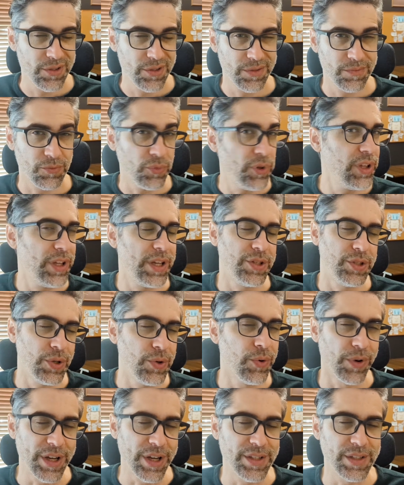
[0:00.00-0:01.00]
really
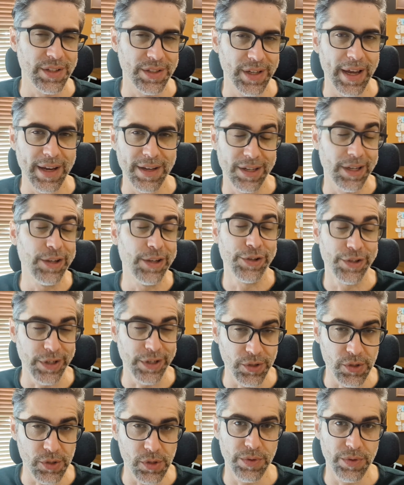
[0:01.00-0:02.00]
two reasons I didn't
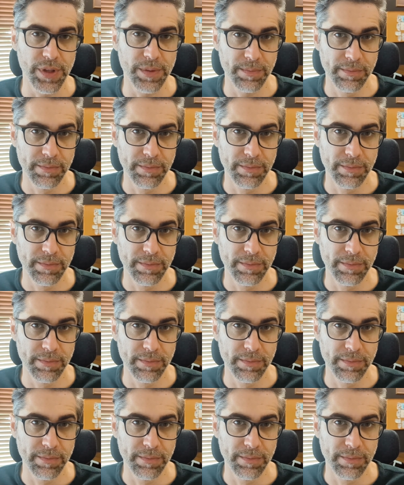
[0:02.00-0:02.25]
include them.